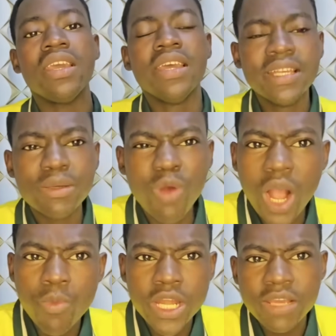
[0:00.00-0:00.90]
And the
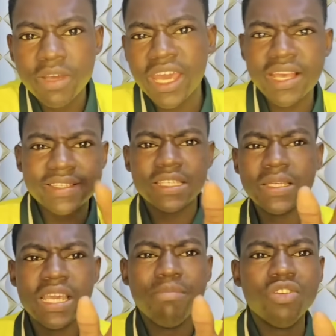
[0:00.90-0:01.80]
one case
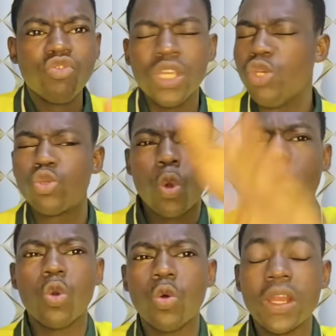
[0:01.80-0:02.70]
between
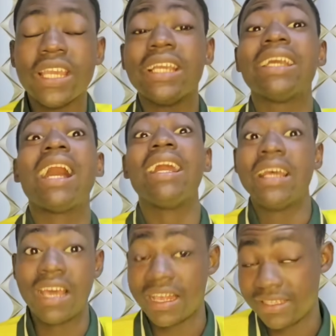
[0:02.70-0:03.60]
Torkono and
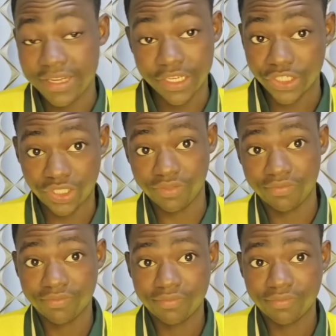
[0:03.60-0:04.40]
Ghana as a nation.